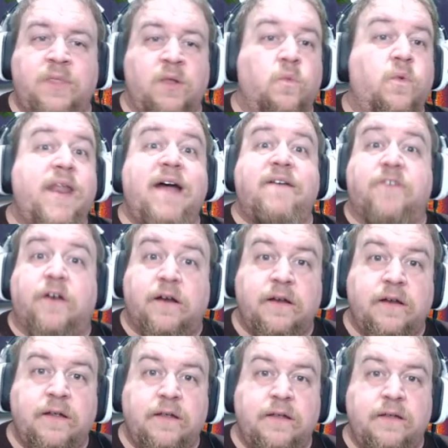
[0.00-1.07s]
Whatever.
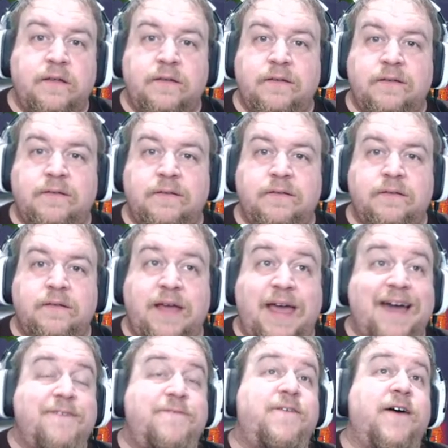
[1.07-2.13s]

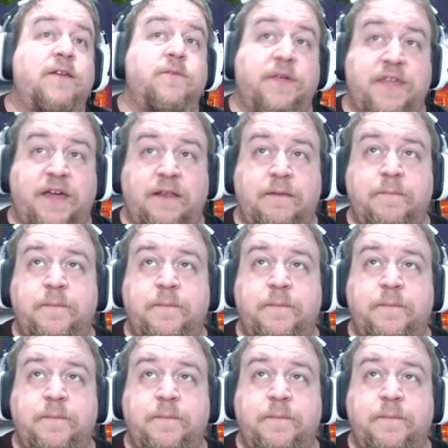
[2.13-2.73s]
Have fun with it.